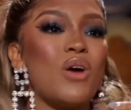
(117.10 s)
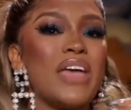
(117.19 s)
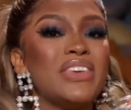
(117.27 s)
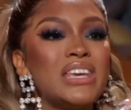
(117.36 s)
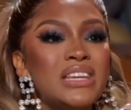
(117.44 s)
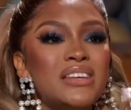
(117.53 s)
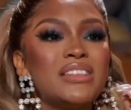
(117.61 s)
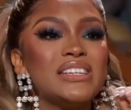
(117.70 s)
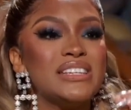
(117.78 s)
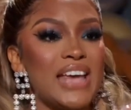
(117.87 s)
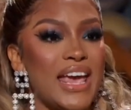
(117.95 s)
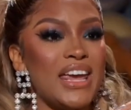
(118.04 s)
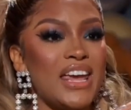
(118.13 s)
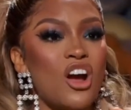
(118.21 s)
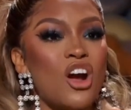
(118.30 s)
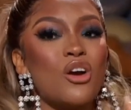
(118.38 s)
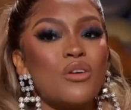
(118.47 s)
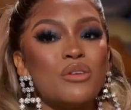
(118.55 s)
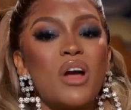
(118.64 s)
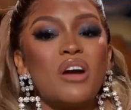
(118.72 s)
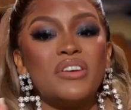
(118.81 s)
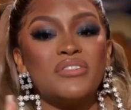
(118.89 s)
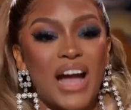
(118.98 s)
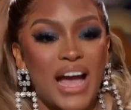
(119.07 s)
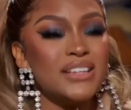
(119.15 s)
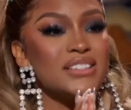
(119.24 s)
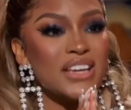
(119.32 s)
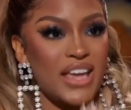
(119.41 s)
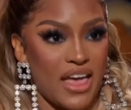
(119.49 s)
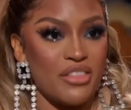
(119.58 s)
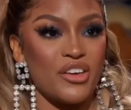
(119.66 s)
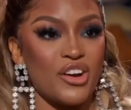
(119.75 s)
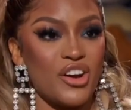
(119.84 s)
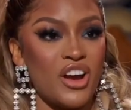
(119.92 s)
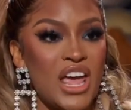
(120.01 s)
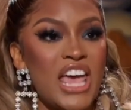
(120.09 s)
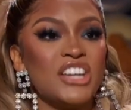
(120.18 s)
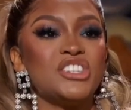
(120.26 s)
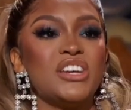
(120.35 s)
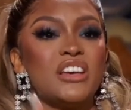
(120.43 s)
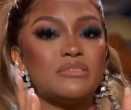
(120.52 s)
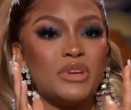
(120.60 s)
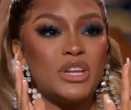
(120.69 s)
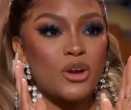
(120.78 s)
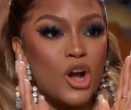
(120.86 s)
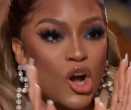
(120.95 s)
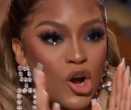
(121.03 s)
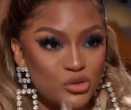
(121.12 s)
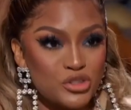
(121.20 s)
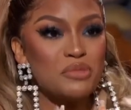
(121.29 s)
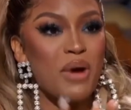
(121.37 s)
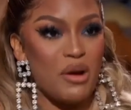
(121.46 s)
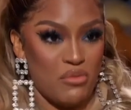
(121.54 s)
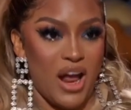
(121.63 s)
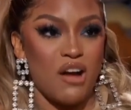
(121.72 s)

So at the end of the day, her and Ralph have gotten together. She has been coached by